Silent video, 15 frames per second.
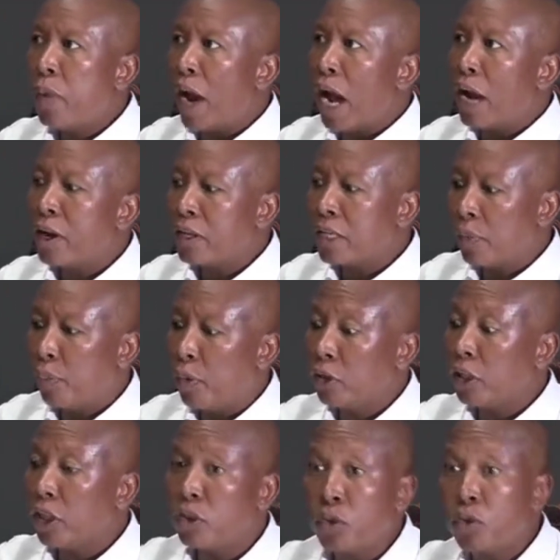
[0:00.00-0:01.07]
I
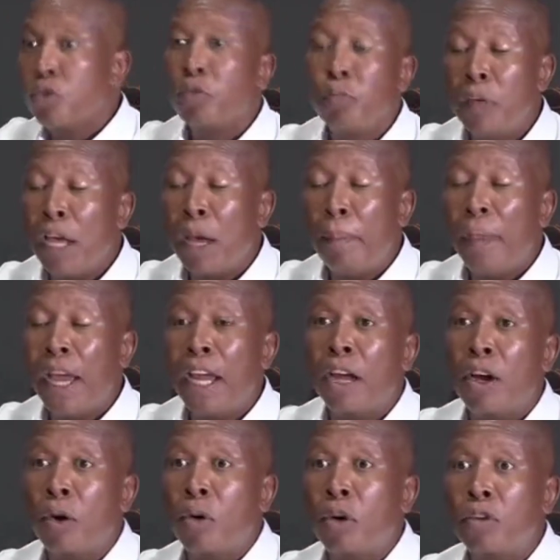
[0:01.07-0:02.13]
supported you to be a mayor.
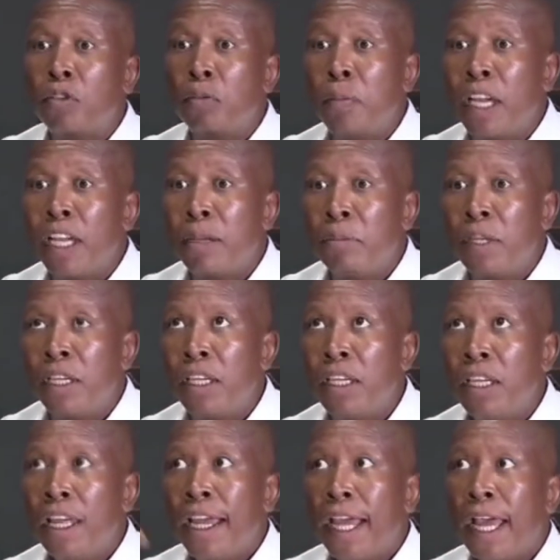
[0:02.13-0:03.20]
You're going to make me
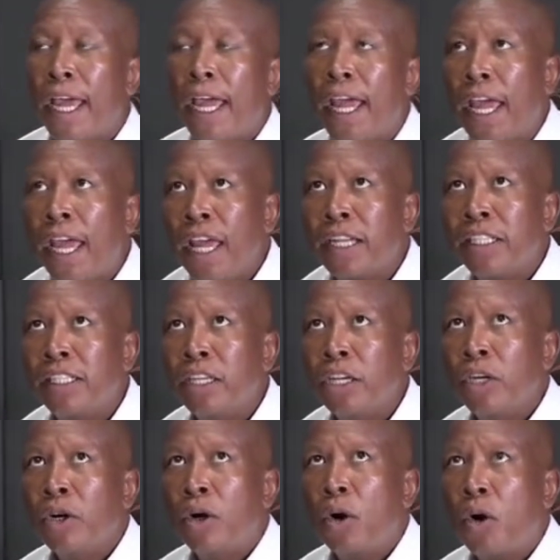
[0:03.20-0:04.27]
head
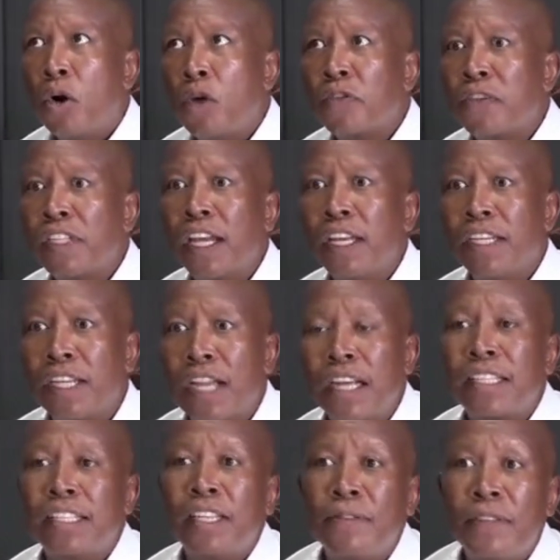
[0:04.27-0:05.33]
of
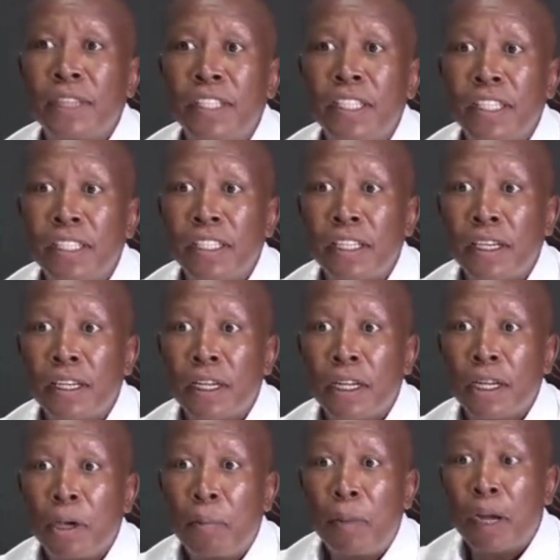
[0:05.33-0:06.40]
technical services.
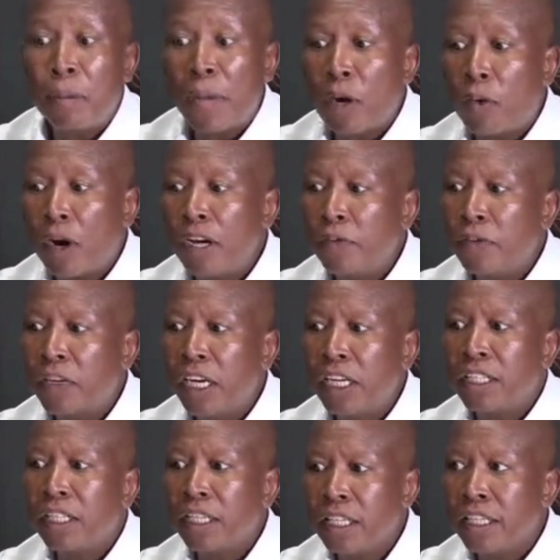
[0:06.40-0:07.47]
But my
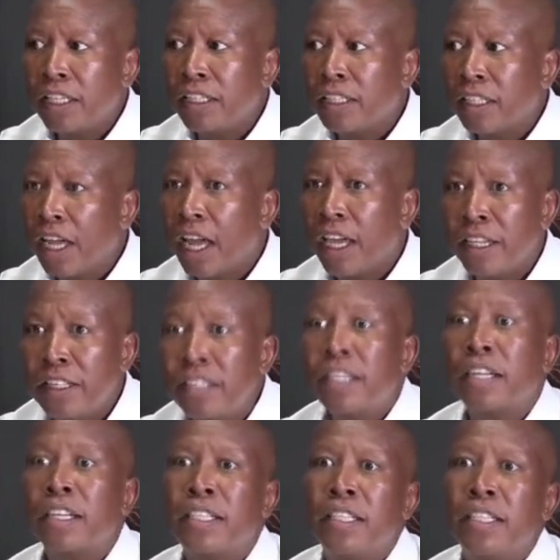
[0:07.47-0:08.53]
qualification is a
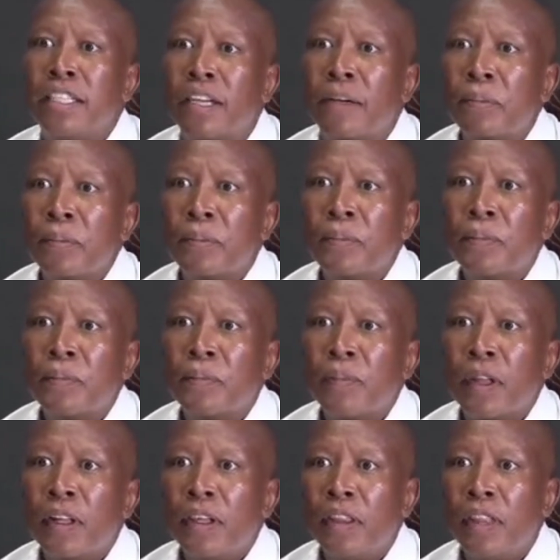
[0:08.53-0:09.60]
history teacher.
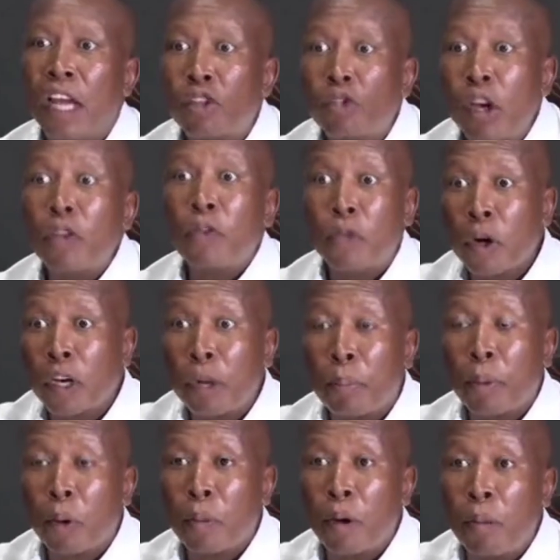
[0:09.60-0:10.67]
That's why you've got a
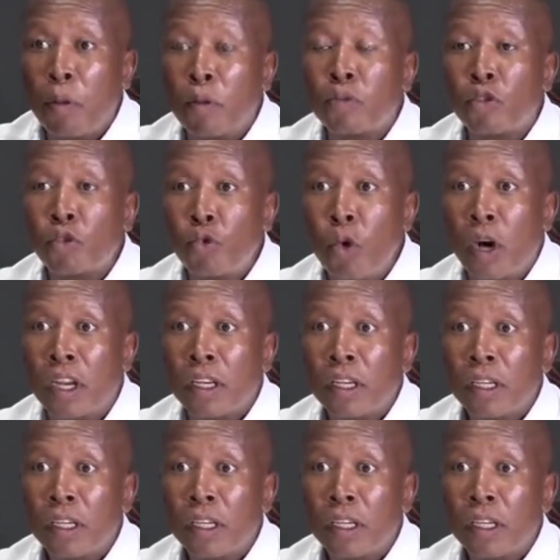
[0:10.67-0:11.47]
problem of sewer.